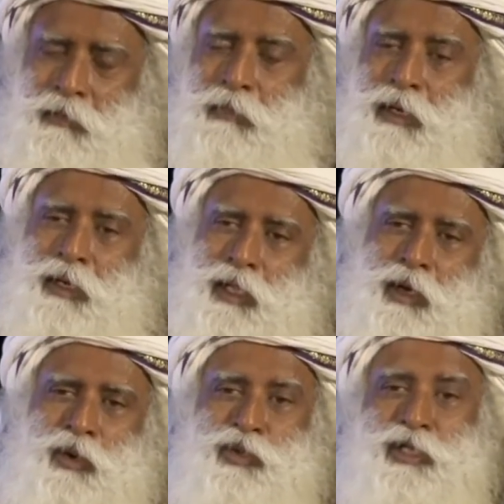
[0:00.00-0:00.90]
But
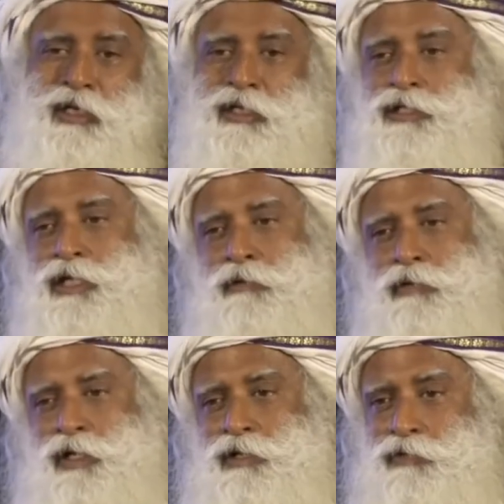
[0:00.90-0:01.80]
now they've
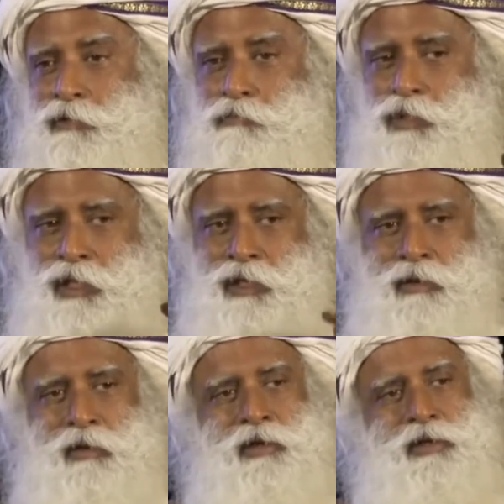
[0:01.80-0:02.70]
discovered it with $1
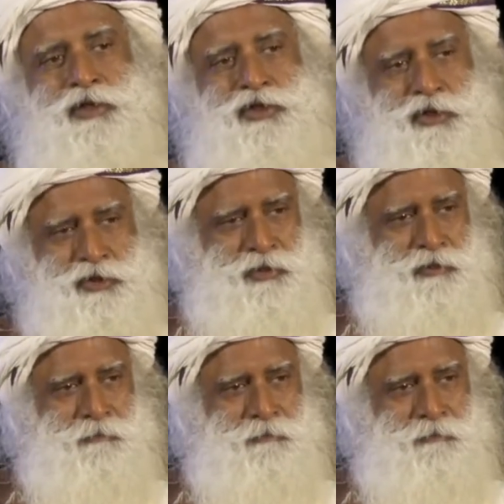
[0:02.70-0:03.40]
billion research.